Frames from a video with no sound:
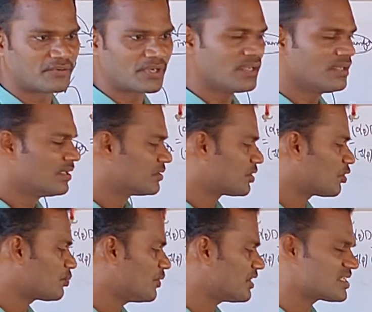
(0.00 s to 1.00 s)
Okay, so
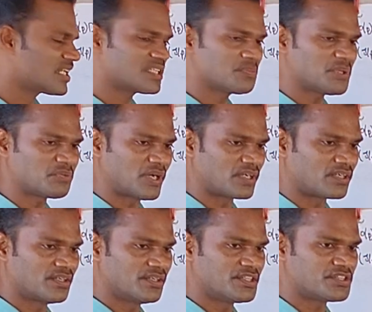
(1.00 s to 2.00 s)
output is nothing but what?
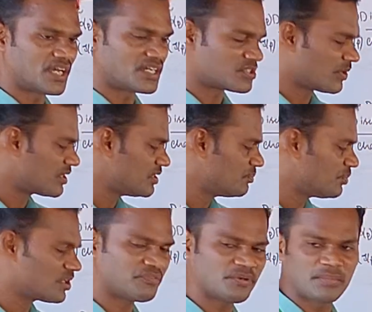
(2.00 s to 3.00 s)
Discharge. What is
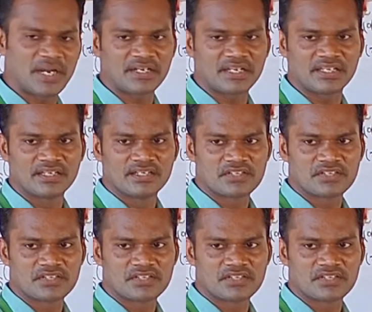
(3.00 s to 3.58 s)
input of a battery?